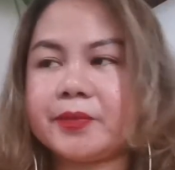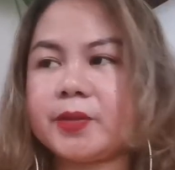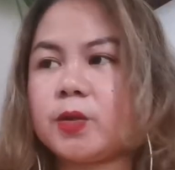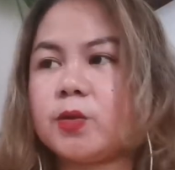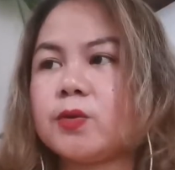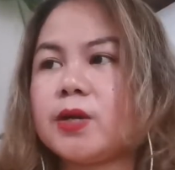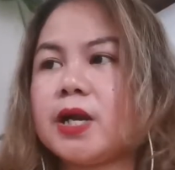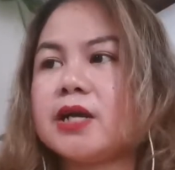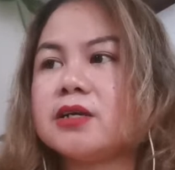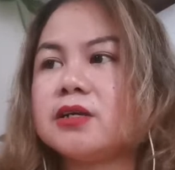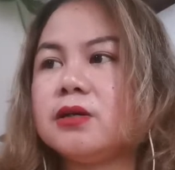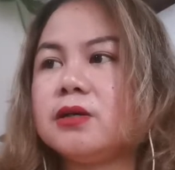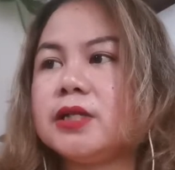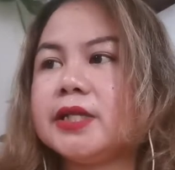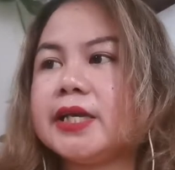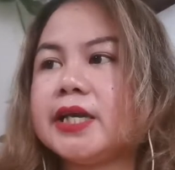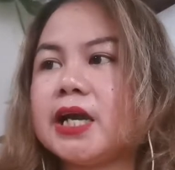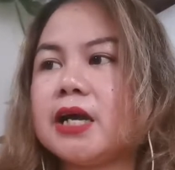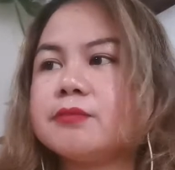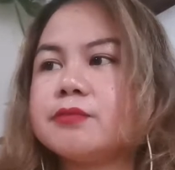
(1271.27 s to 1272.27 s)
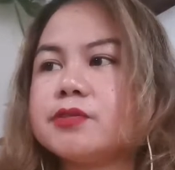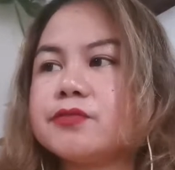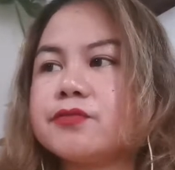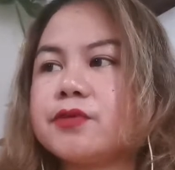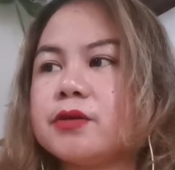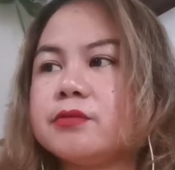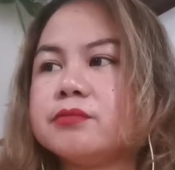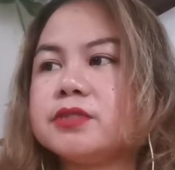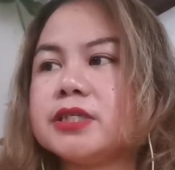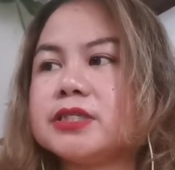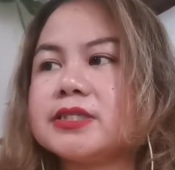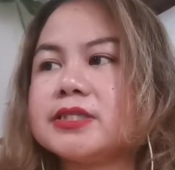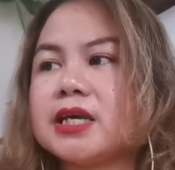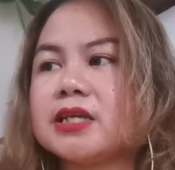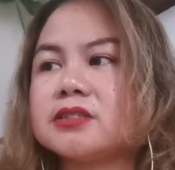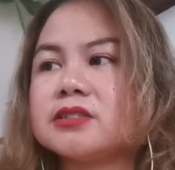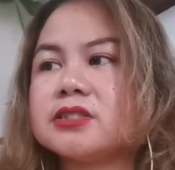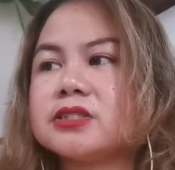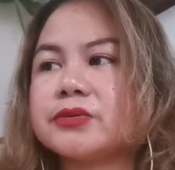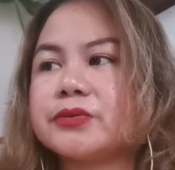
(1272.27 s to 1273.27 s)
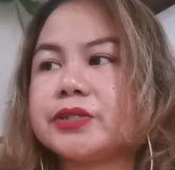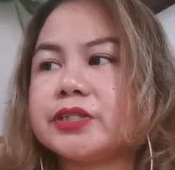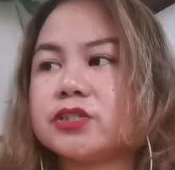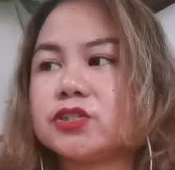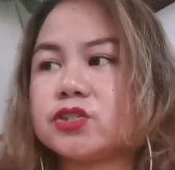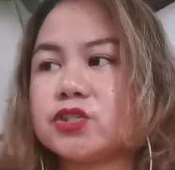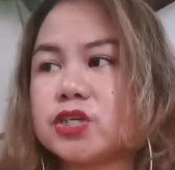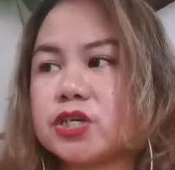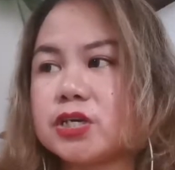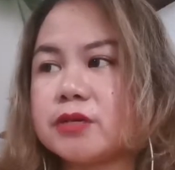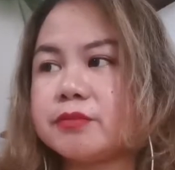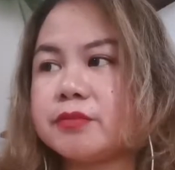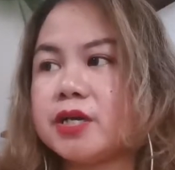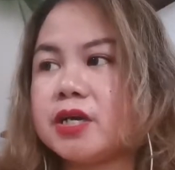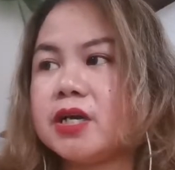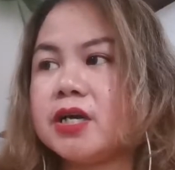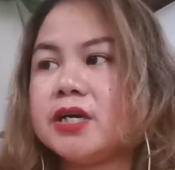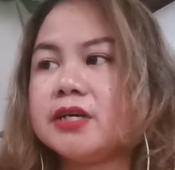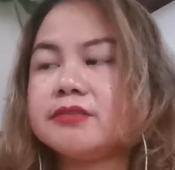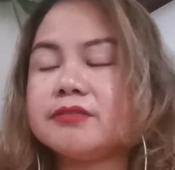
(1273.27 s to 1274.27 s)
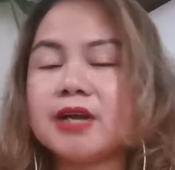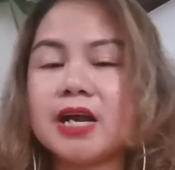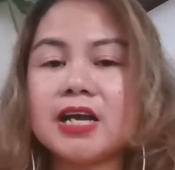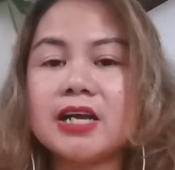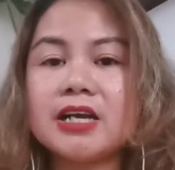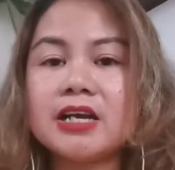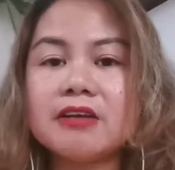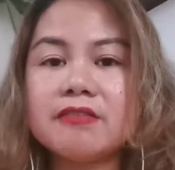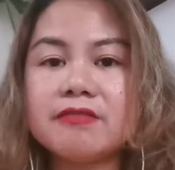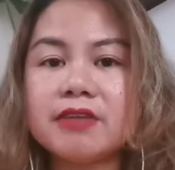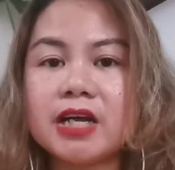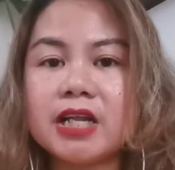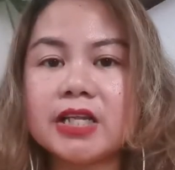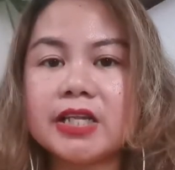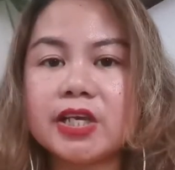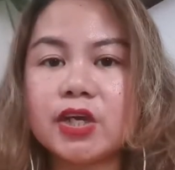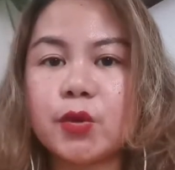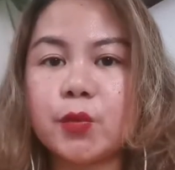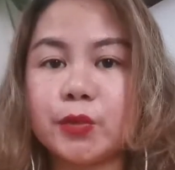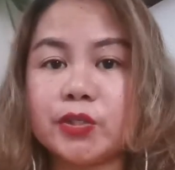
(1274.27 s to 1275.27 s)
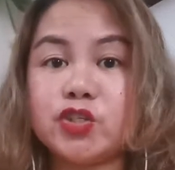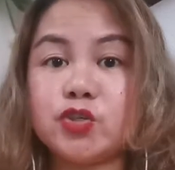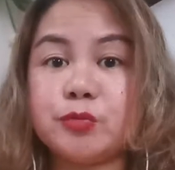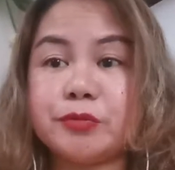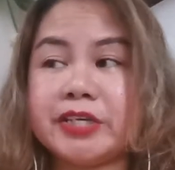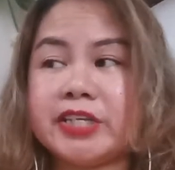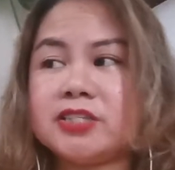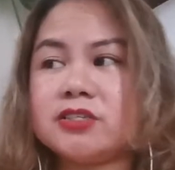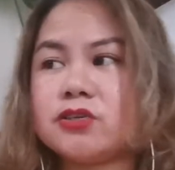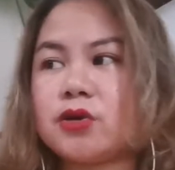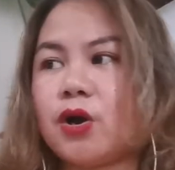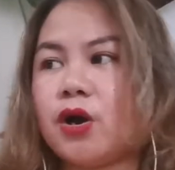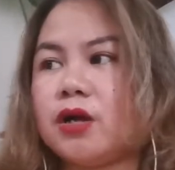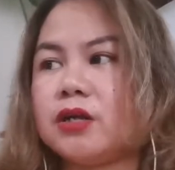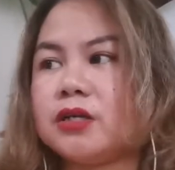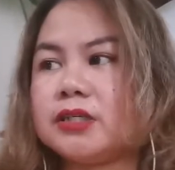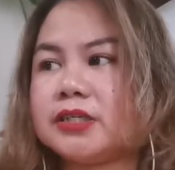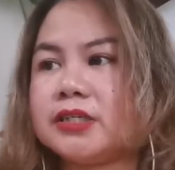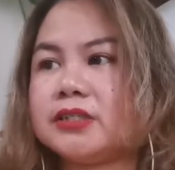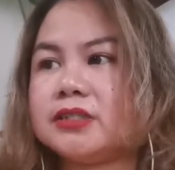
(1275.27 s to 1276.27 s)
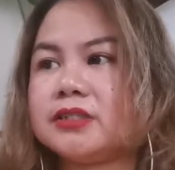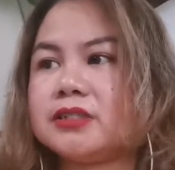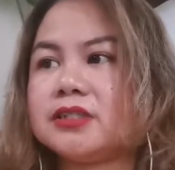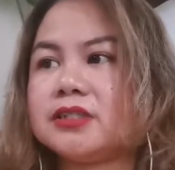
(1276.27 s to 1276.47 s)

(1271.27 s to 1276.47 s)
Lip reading: Rangoli comes from the Sanskrit term Rangavali, which means color.